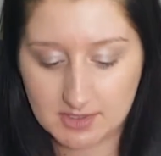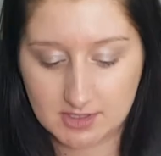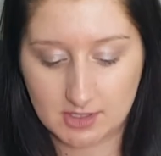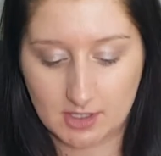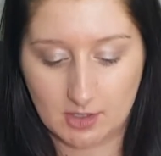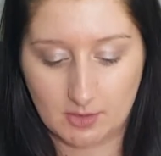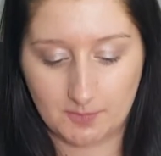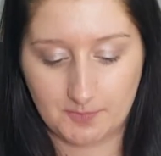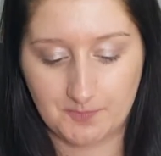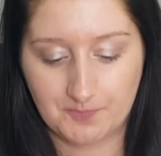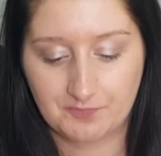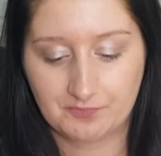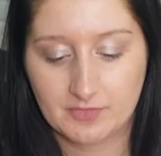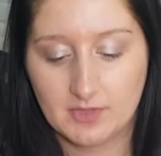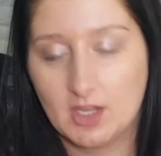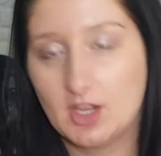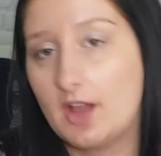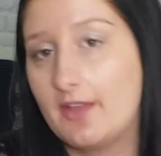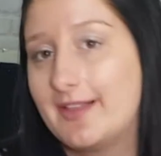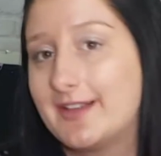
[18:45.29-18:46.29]
So
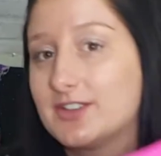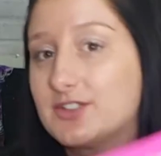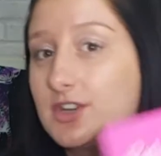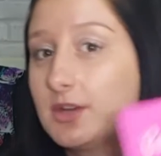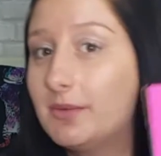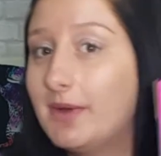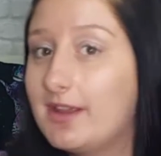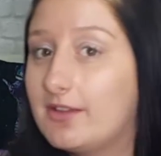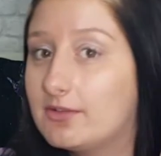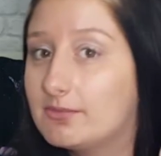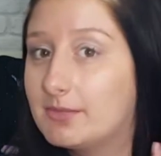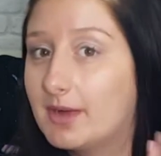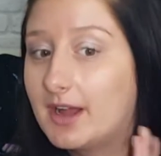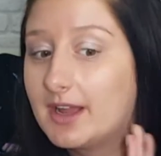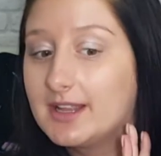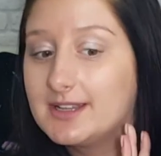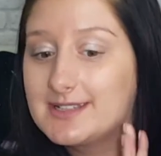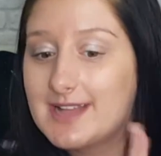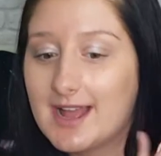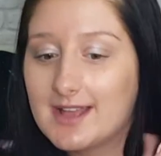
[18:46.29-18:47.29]
got that straight away from
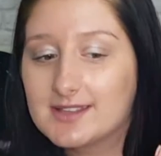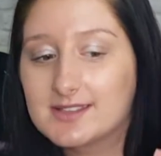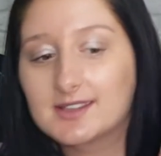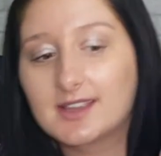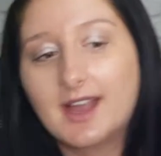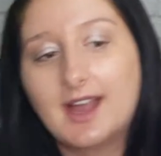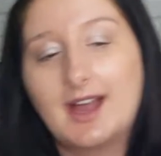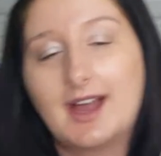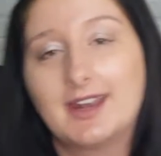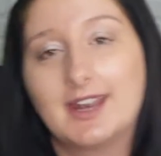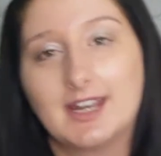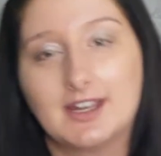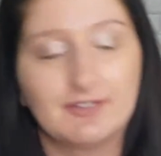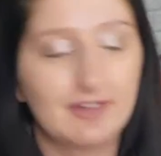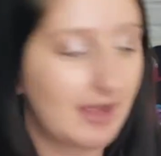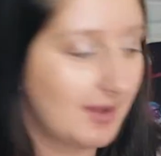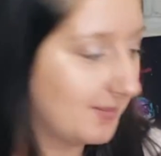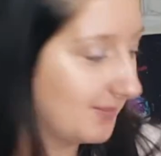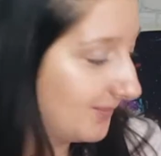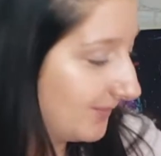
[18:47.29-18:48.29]
my desk, and I
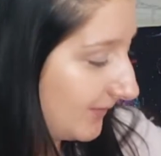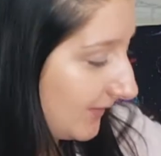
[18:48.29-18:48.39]
love it.